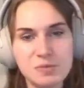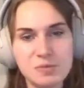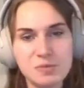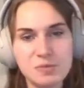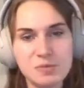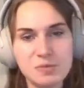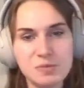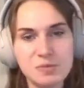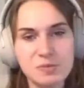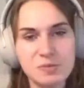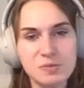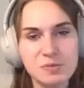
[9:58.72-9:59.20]

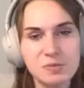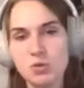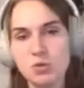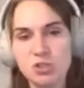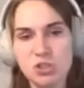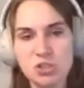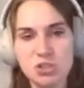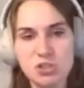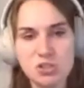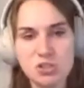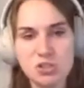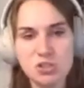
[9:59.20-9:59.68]
case, which
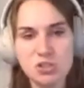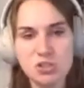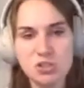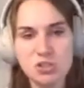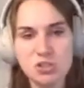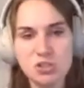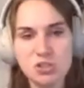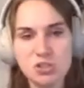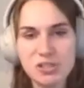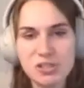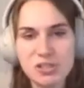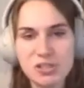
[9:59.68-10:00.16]
is super
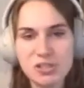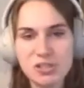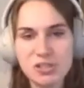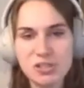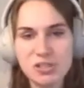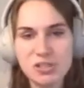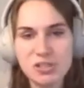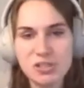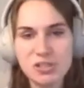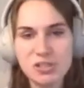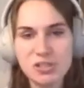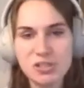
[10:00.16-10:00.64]
interesting because
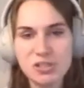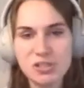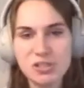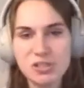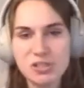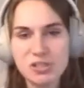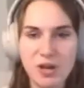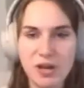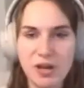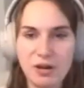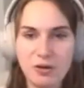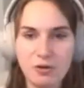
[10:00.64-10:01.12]
since it's so
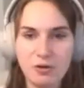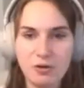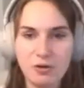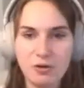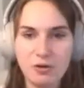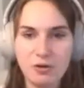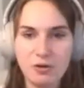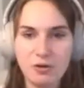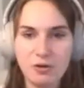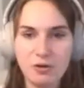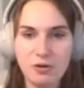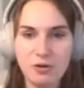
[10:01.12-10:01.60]
narrow,
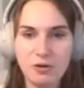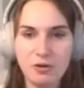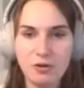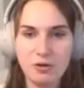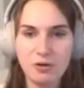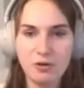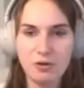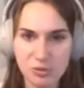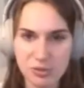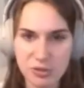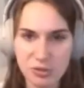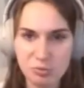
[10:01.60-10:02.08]
they were actually
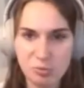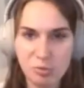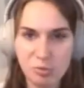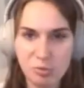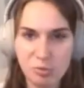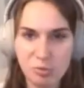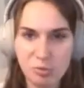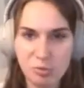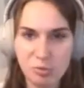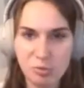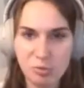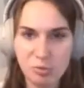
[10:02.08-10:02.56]
able to pull
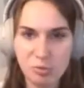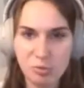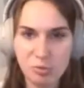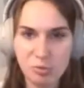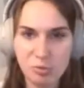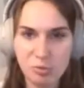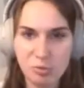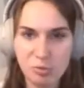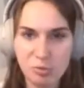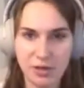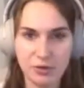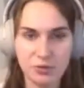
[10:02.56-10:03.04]
it off
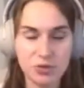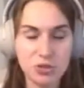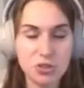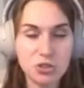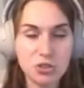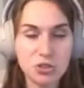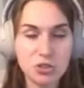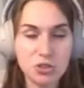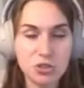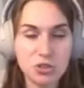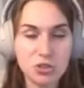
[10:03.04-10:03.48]
without using